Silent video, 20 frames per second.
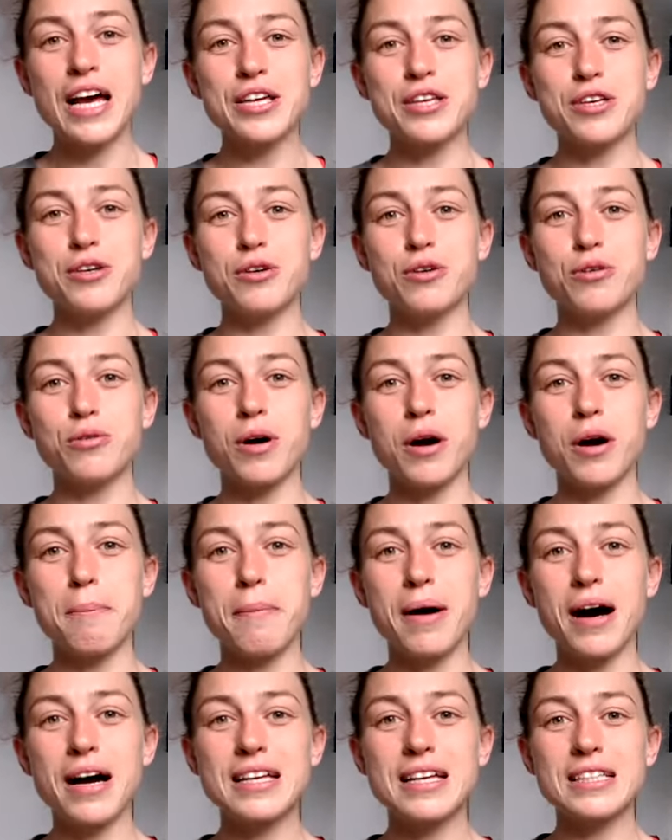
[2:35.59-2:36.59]
You
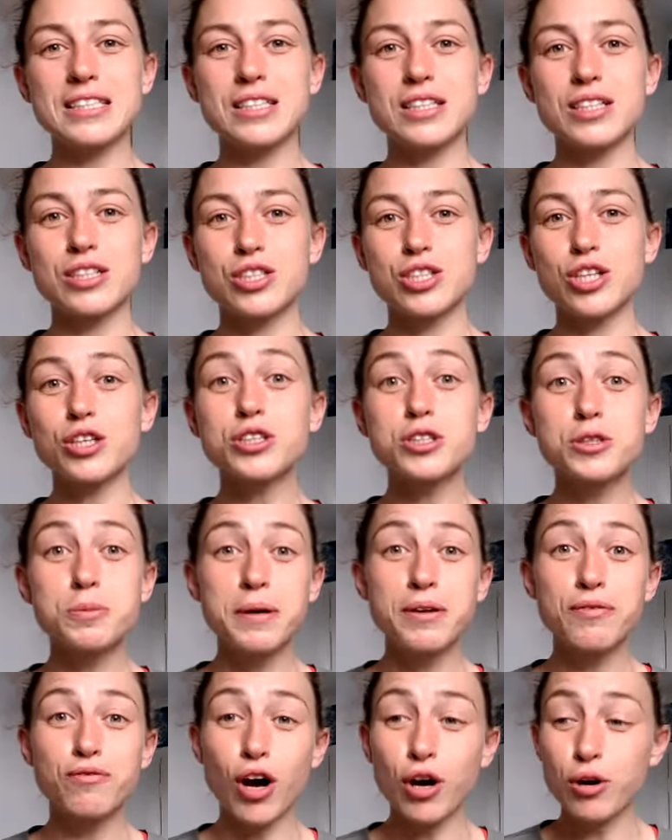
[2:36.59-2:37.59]
might just
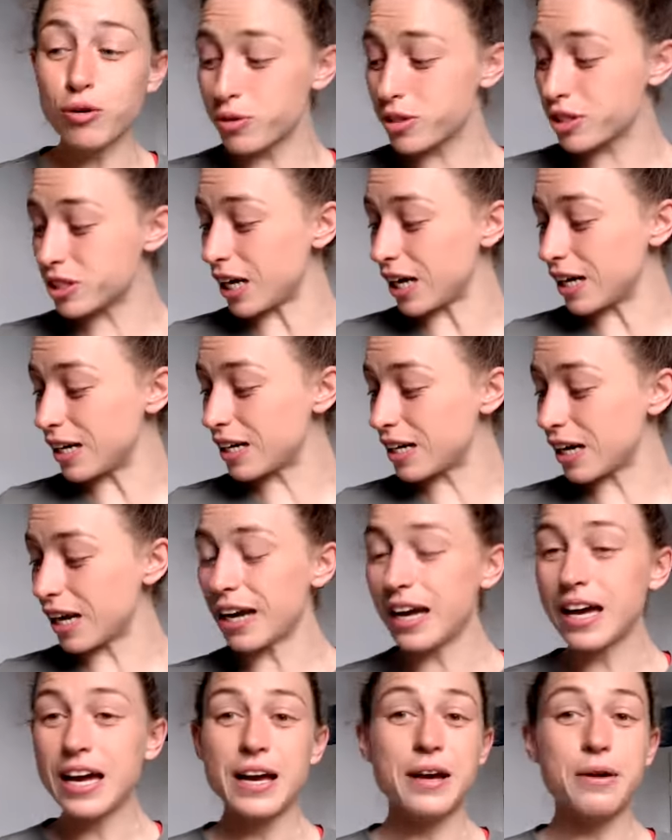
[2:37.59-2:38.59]
be road cycling,